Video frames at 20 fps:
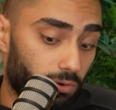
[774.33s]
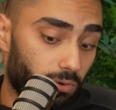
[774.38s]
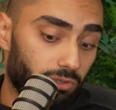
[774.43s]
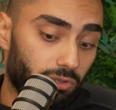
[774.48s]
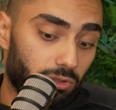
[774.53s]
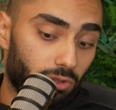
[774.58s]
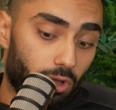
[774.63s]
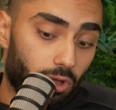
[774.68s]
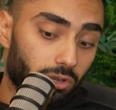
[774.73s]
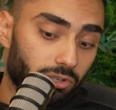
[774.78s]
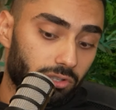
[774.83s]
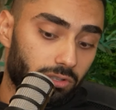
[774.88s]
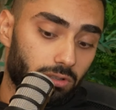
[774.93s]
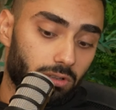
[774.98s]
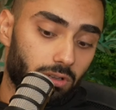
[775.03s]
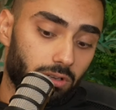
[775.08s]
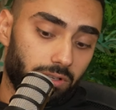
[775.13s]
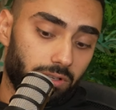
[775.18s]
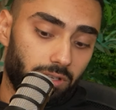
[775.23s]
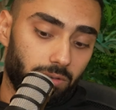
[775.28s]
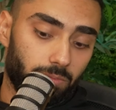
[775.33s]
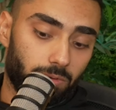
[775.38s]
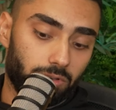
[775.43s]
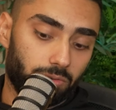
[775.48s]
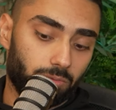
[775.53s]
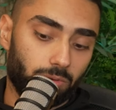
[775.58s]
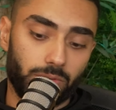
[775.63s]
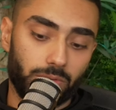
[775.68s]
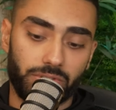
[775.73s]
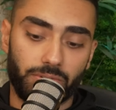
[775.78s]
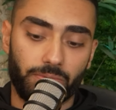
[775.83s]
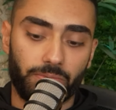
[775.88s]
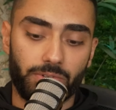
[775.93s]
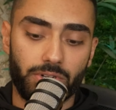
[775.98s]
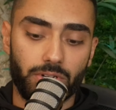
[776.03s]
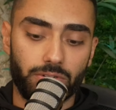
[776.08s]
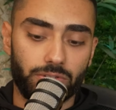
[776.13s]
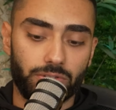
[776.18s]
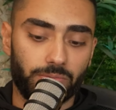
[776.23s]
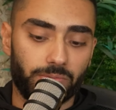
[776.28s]
though it's lost a lot of keywords. What was it?
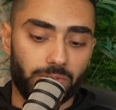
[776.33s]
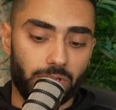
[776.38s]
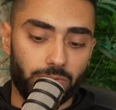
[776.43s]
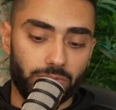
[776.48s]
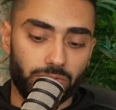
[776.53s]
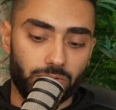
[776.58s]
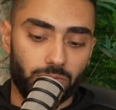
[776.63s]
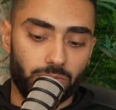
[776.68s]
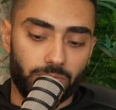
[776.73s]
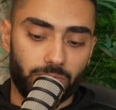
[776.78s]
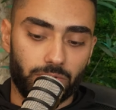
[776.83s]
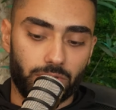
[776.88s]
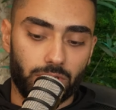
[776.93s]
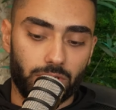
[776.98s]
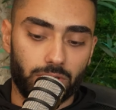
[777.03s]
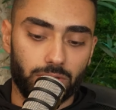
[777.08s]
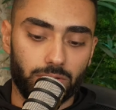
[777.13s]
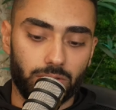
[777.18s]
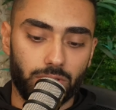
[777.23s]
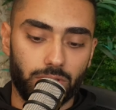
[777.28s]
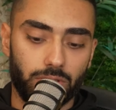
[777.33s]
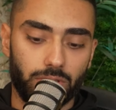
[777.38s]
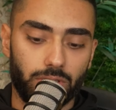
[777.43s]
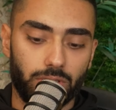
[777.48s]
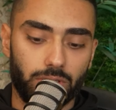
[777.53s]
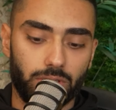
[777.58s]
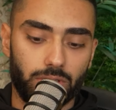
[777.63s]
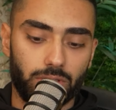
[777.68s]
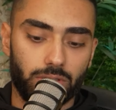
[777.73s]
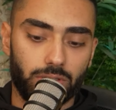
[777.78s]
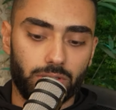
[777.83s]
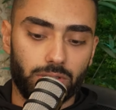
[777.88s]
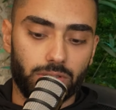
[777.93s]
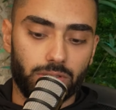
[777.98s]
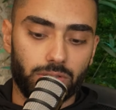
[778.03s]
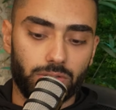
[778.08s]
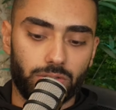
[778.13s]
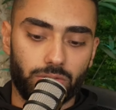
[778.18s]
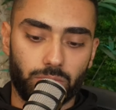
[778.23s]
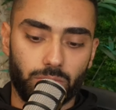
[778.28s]
Three hundred thousand overall,
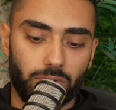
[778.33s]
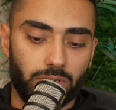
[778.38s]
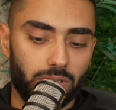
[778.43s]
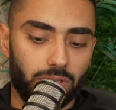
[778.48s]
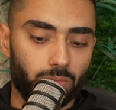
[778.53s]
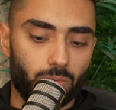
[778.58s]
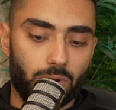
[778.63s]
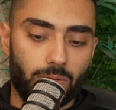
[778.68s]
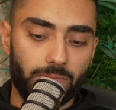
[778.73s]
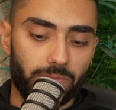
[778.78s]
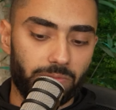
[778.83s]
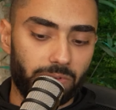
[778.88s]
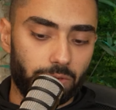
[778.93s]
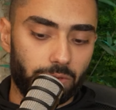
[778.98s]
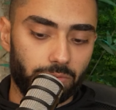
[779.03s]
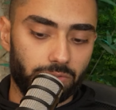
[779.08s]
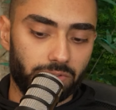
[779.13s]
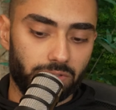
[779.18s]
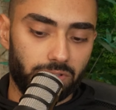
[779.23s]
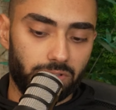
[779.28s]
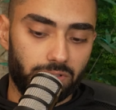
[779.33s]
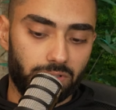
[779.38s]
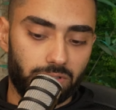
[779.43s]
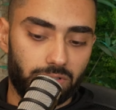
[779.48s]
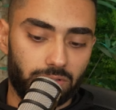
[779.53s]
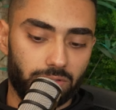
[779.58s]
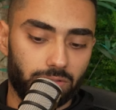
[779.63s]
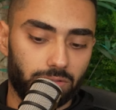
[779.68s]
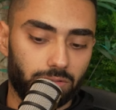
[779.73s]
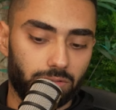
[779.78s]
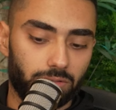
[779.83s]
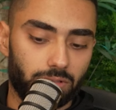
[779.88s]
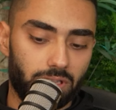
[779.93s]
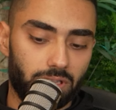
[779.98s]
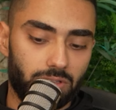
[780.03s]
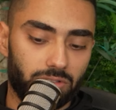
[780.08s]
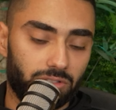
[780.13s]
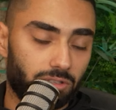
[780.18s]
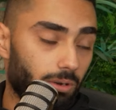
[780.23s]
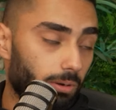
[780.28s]
twenty one thousand in
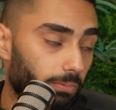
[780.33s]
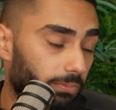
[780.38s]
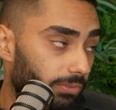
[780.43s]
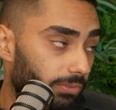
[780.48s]
the top